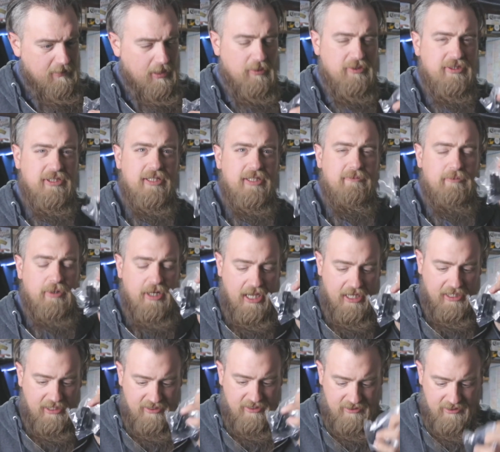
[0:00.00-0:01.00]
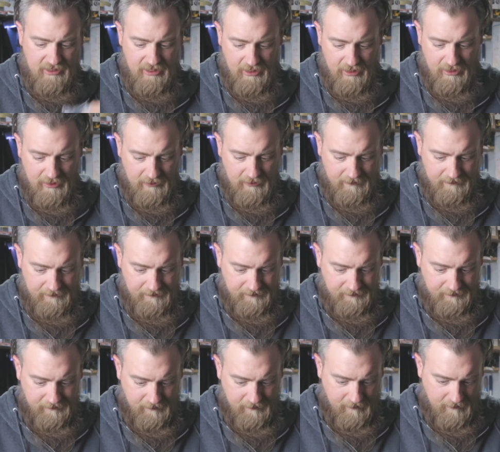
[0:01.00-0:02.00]
mounting brackets here,
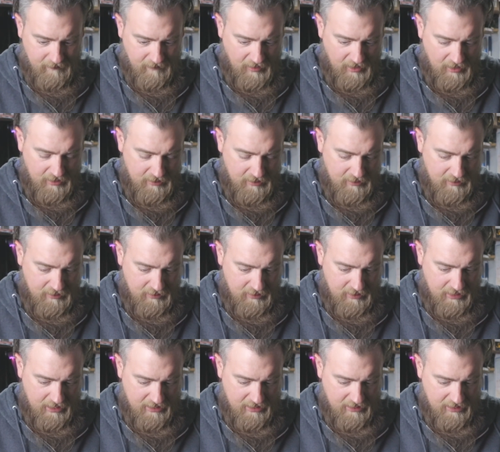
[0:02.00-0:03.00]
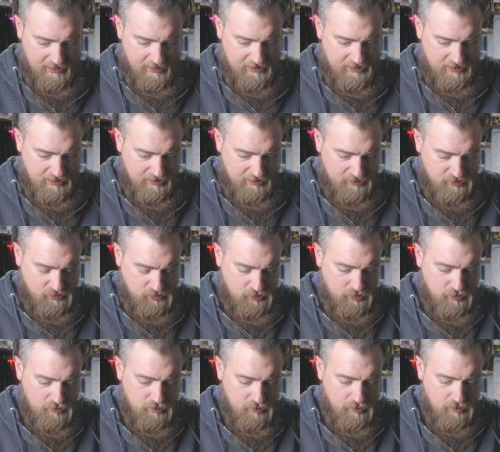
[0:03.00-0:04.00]
and then your
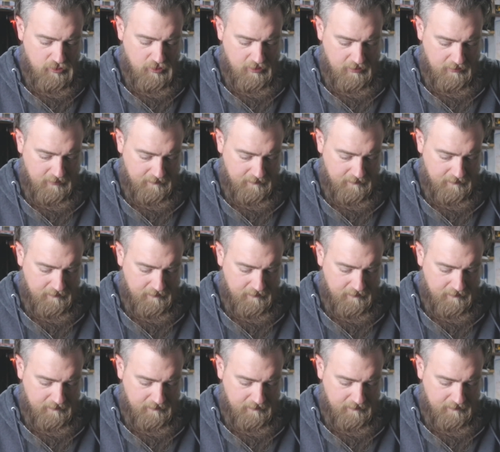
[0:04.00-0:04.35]
two